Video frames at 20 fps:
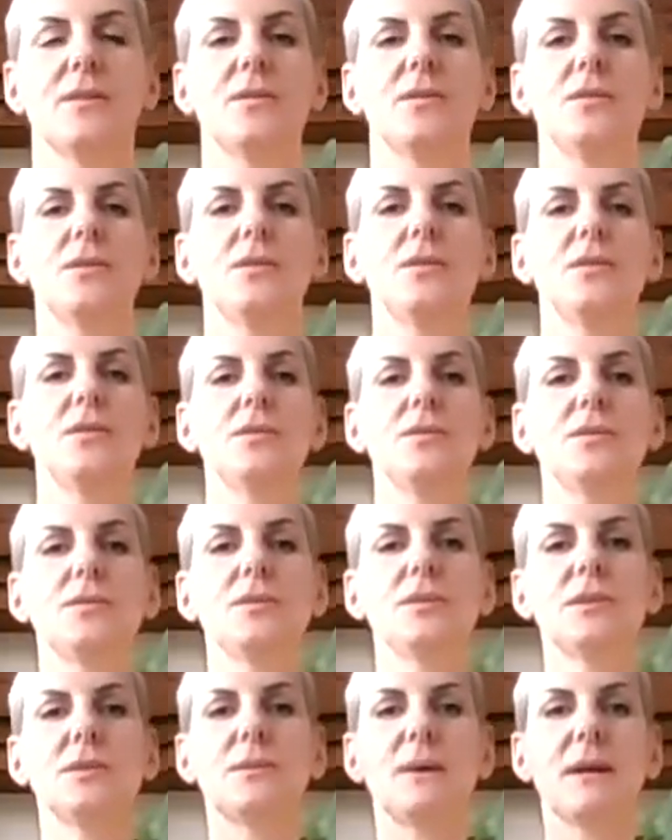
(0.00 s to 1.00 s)

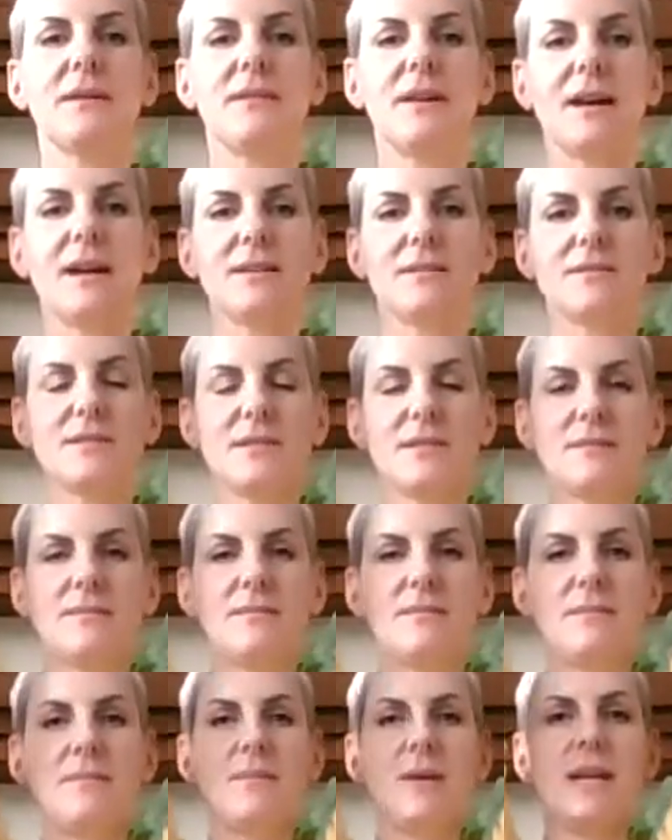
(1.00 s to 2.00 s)
all the way around.
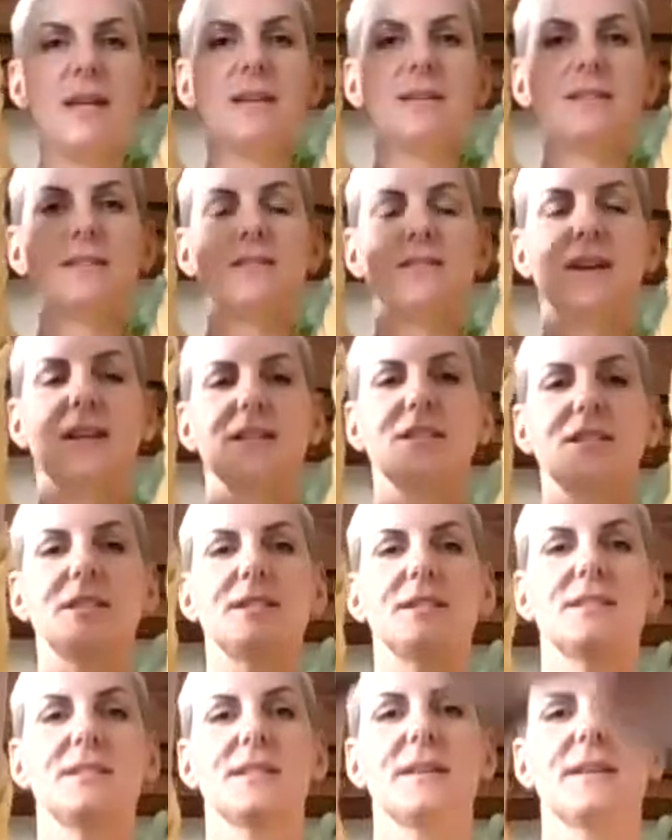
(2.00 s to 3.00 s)
Big
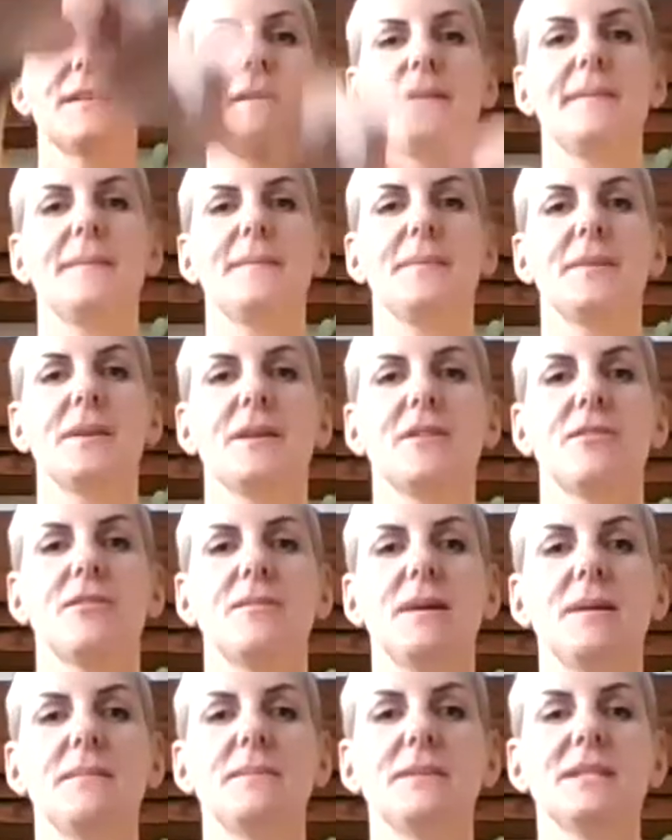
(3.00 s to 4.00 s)
stretches.
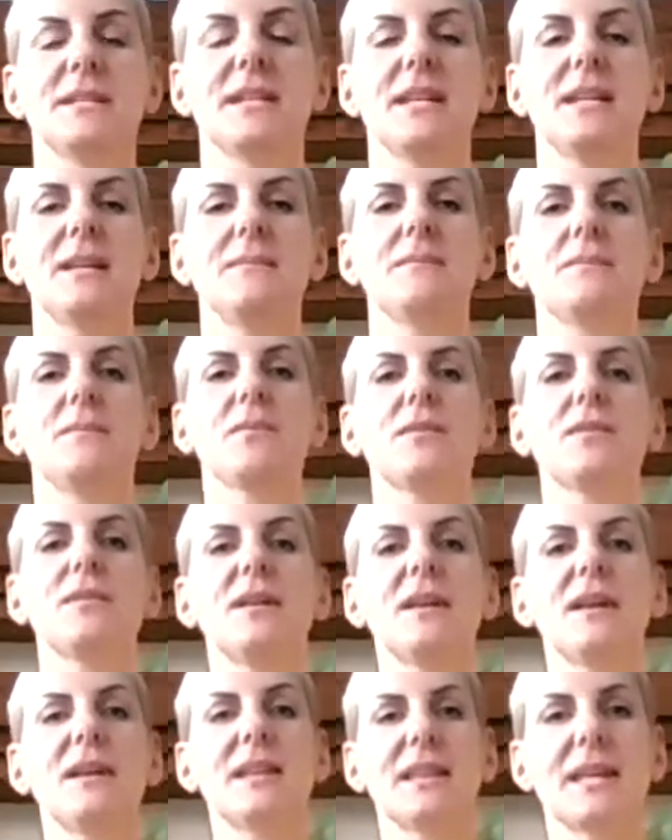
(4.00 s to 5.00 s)
Remember to keep
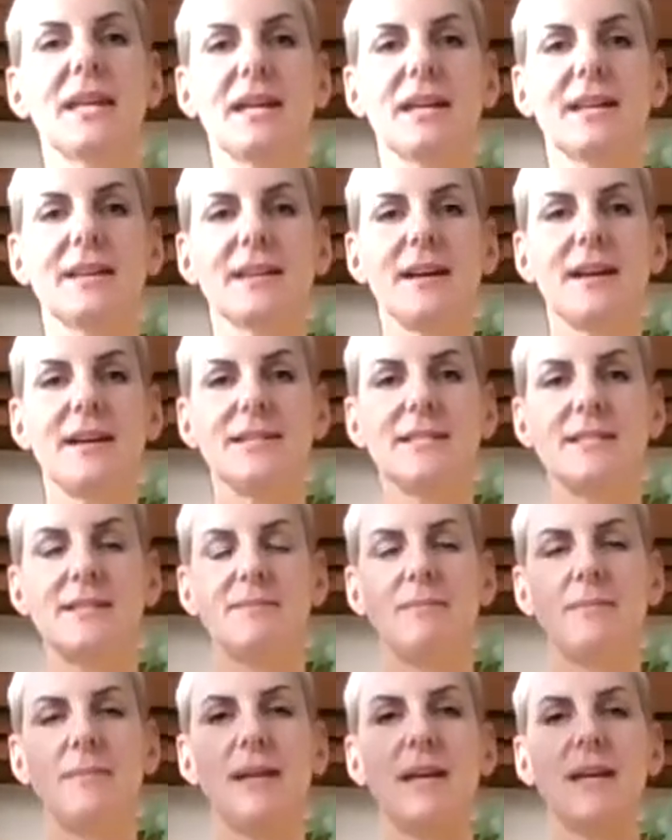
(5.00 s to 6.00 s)
breathing. Nice
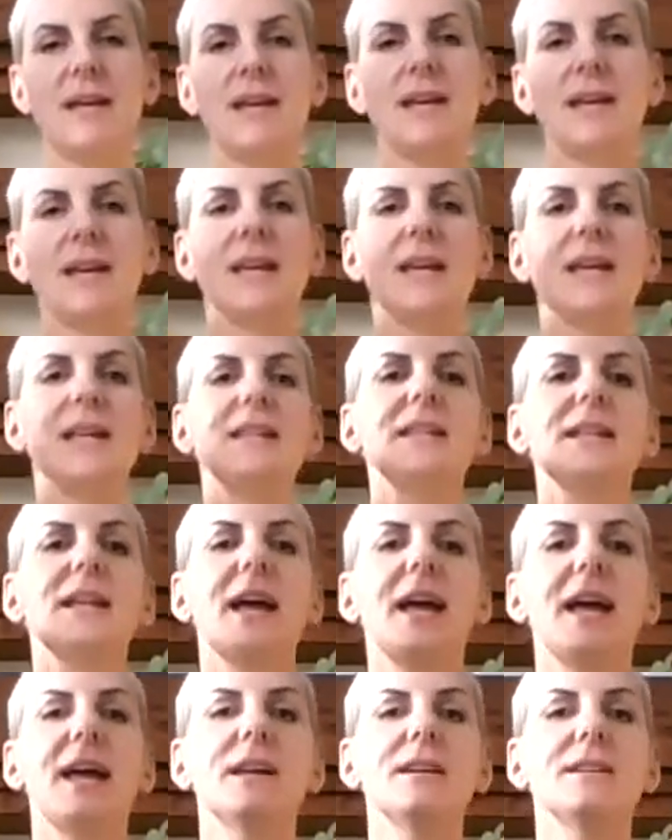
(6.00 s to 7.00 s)
big
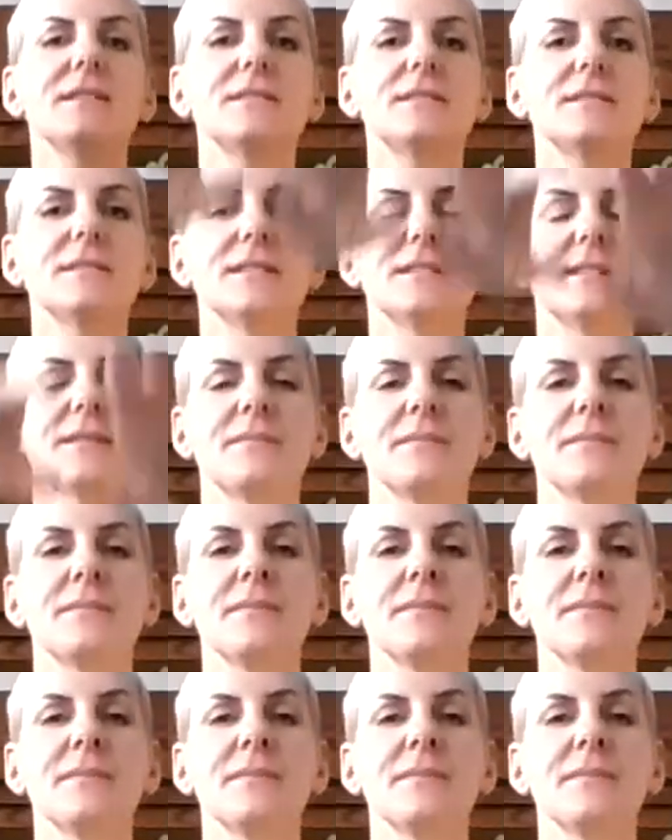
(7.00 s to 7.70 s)
inhales